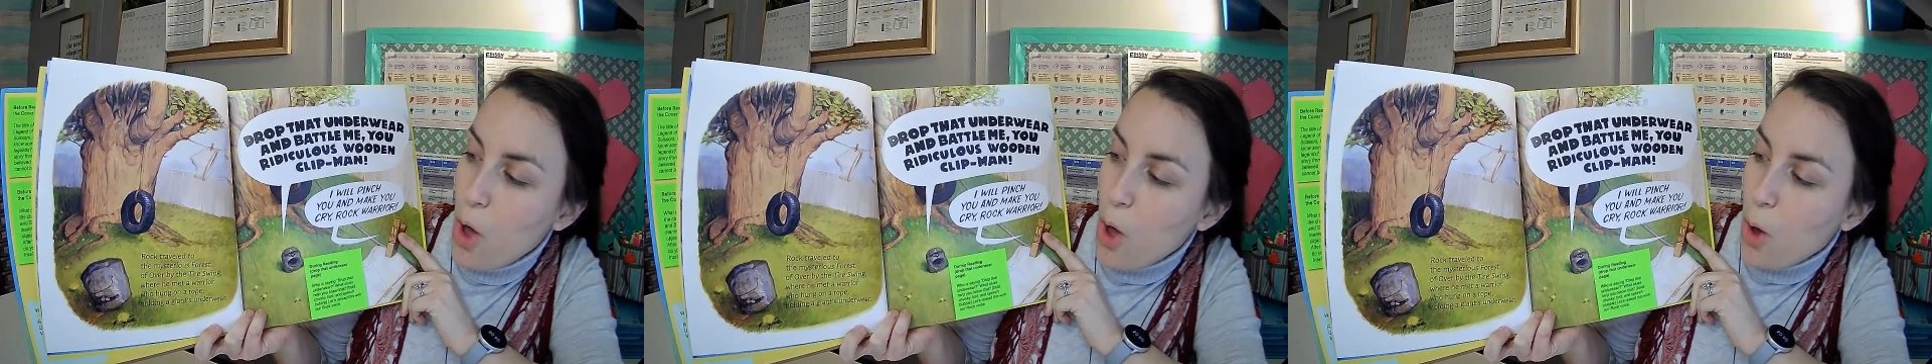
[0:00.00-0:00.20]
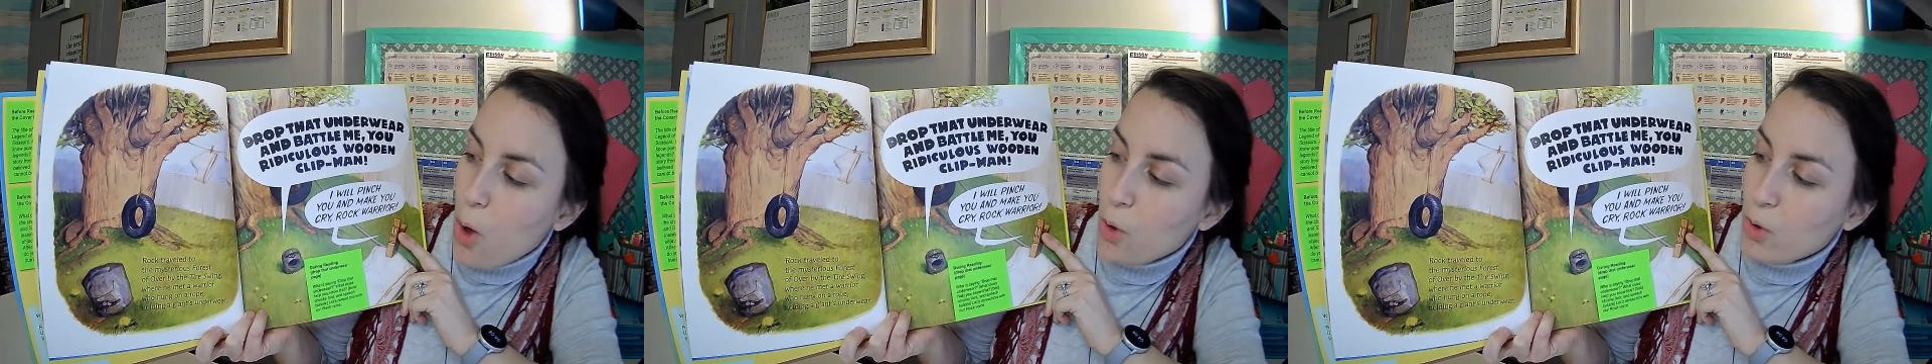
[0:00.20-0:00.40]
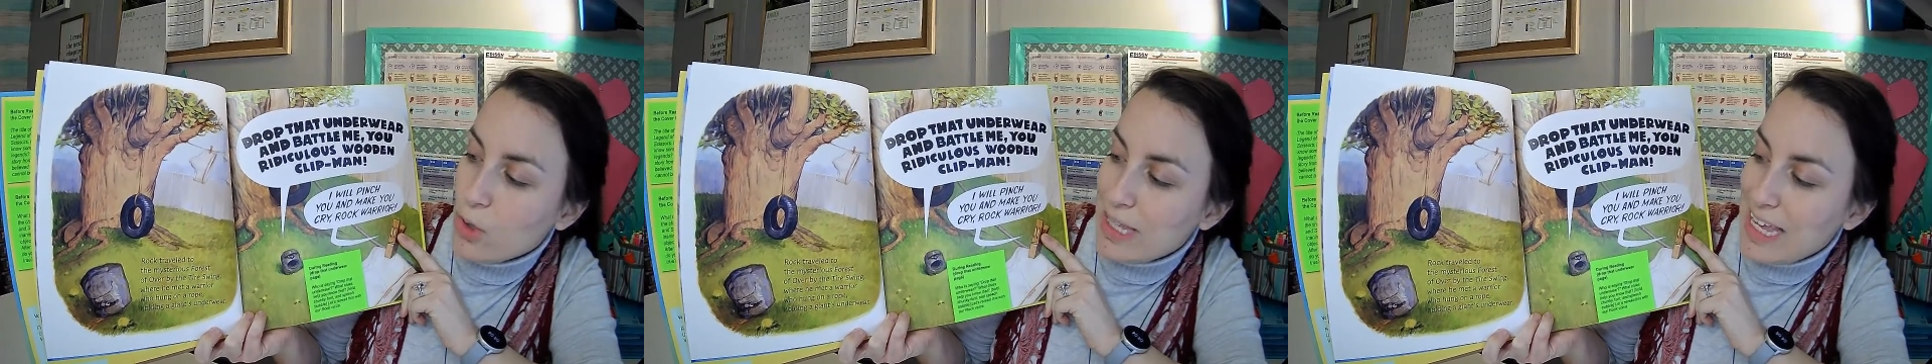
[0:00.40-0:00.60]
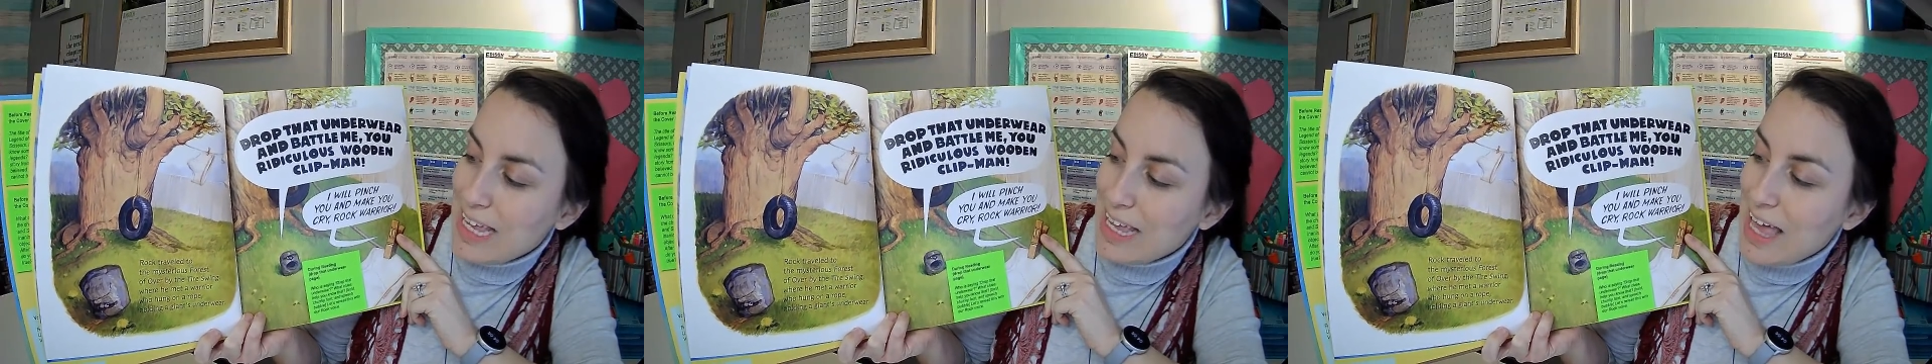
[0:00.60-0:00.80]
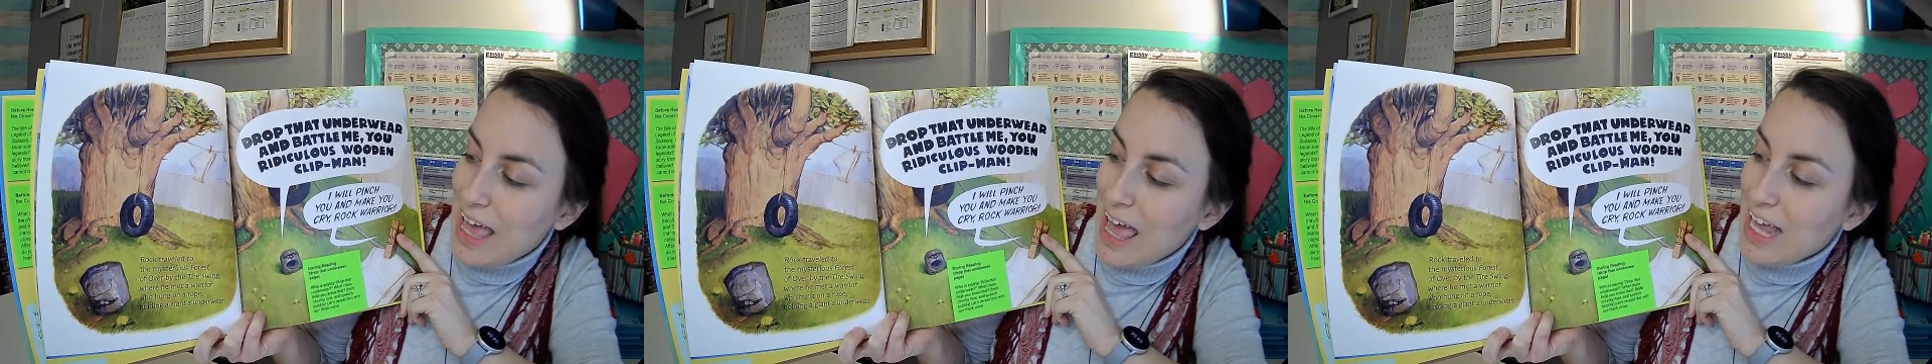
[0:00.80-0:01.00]

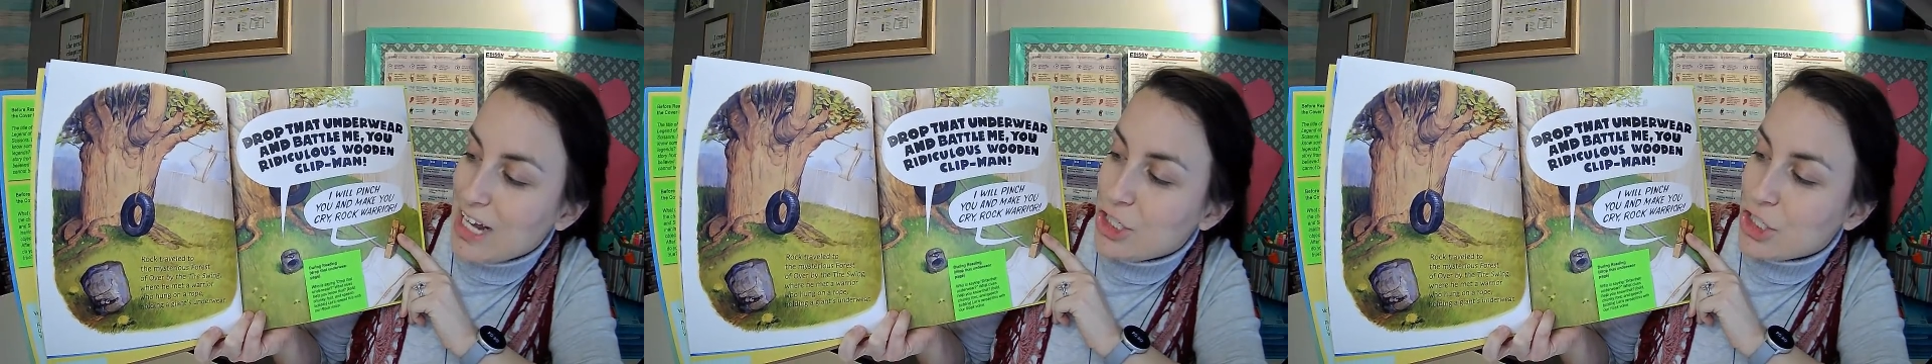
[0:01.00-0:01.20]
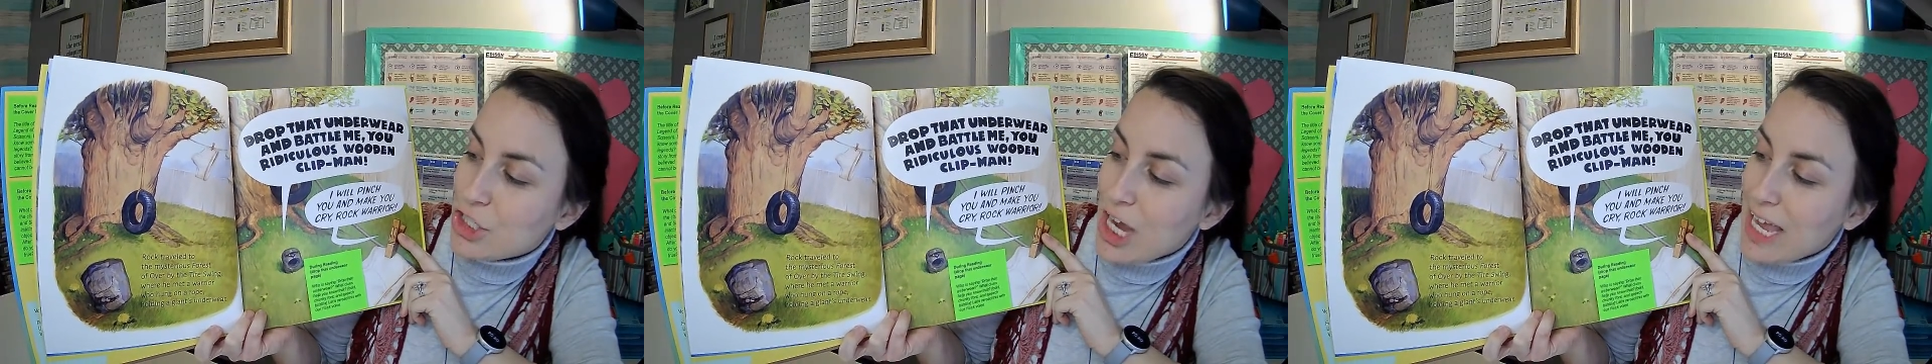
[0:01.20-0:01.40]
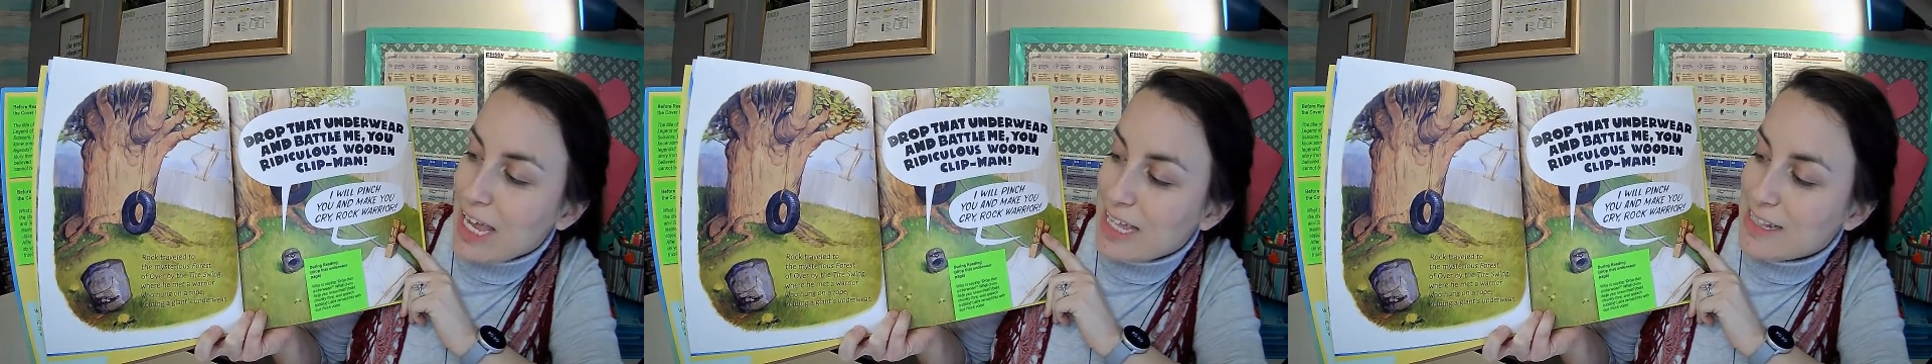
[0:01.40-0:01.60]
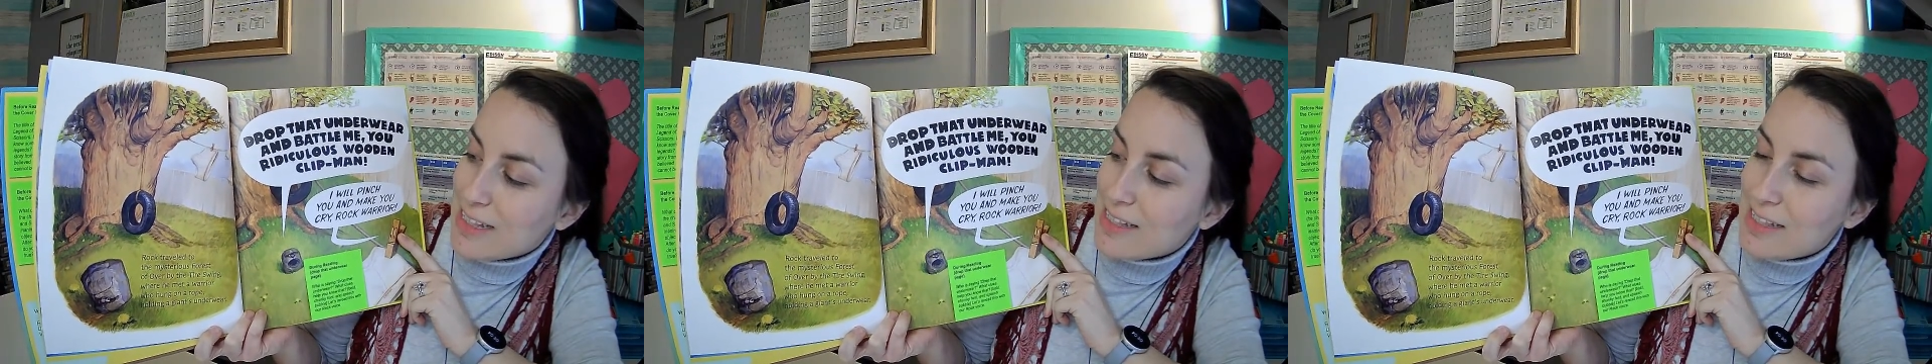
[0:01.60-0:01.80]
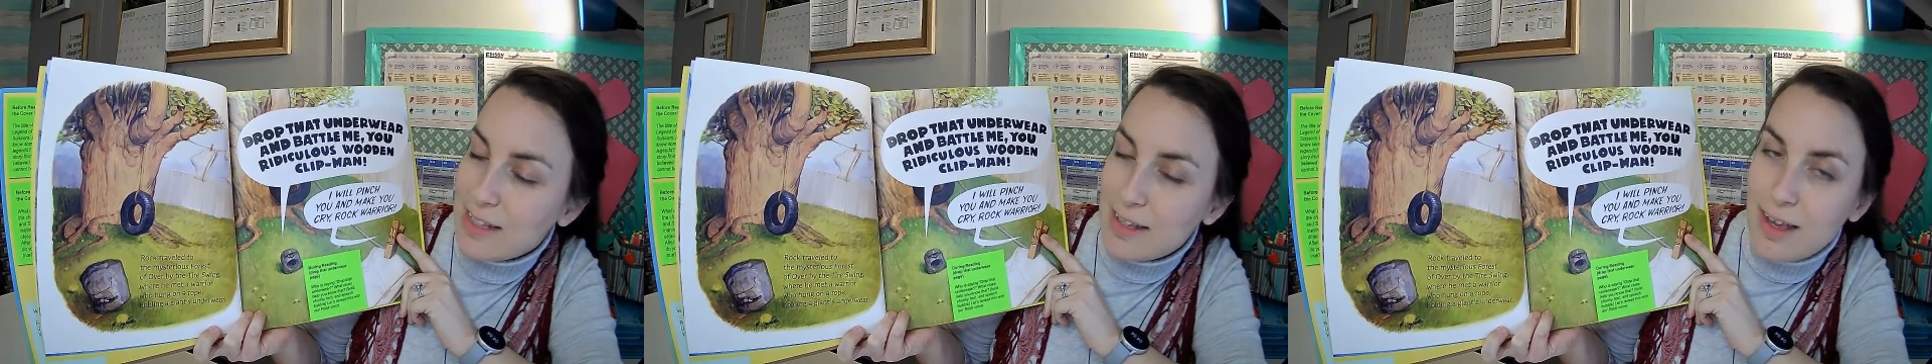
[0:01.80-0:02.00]
holding a
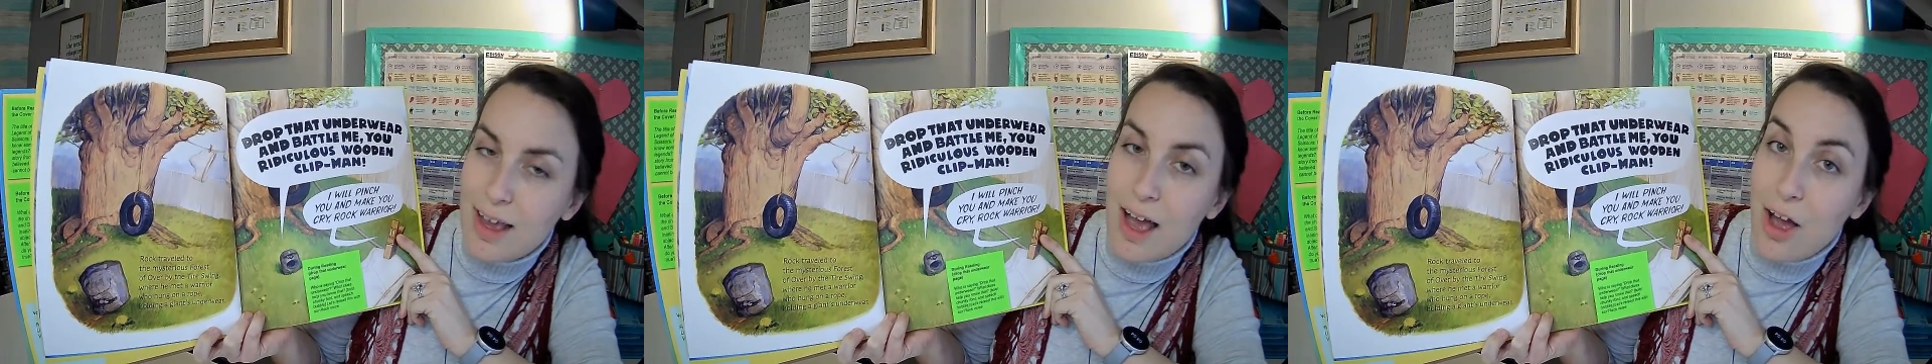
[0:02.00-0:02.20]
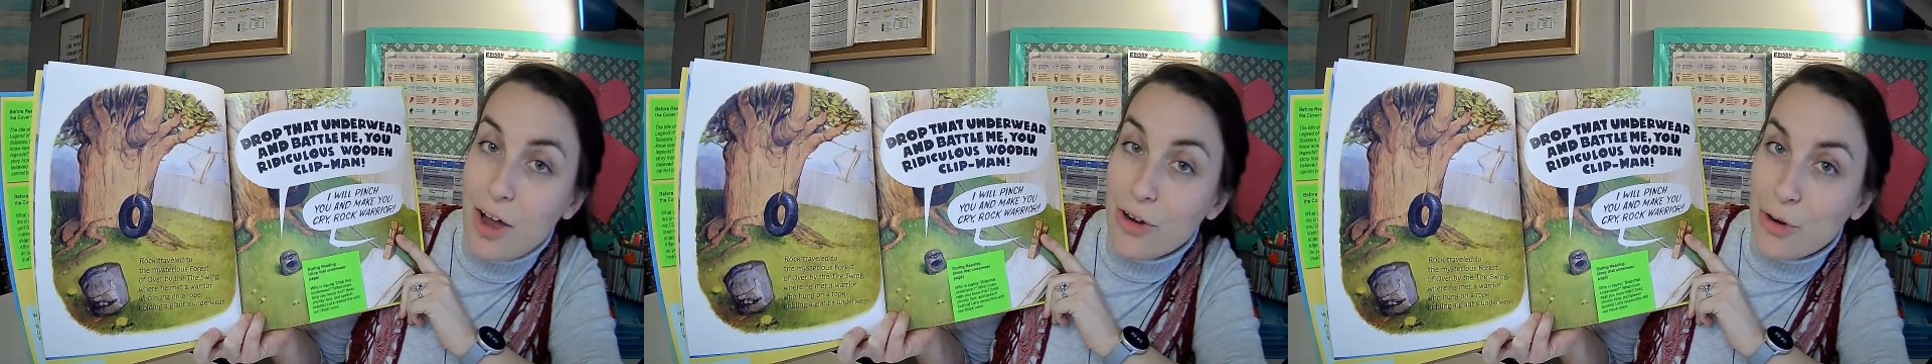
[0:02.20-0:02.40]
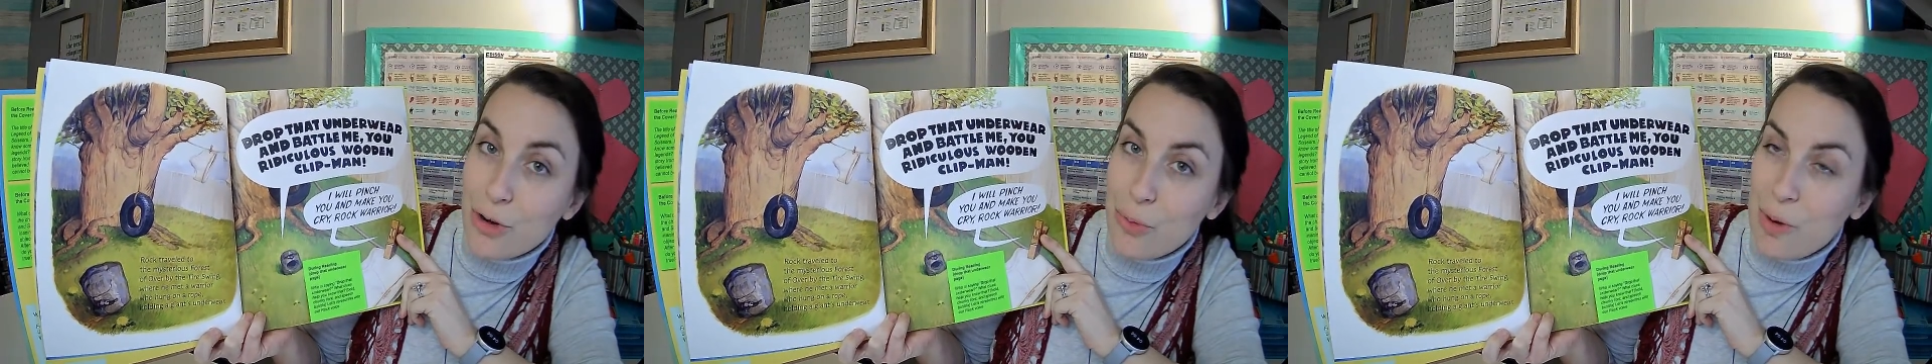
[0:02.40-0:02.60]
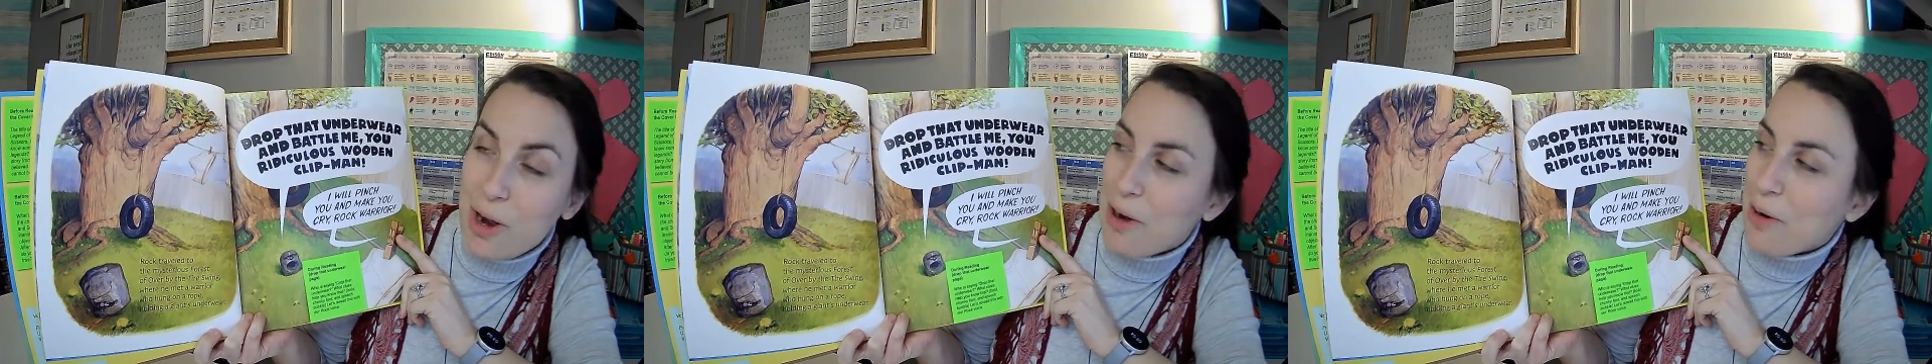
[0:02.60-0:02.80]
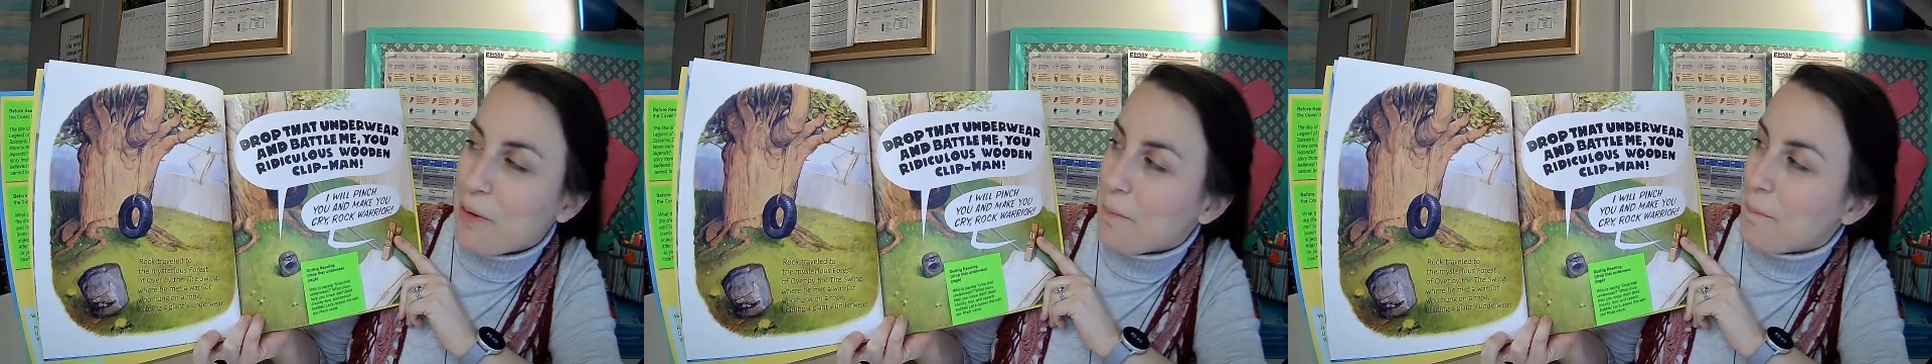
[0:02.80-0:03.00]
giant's underwear.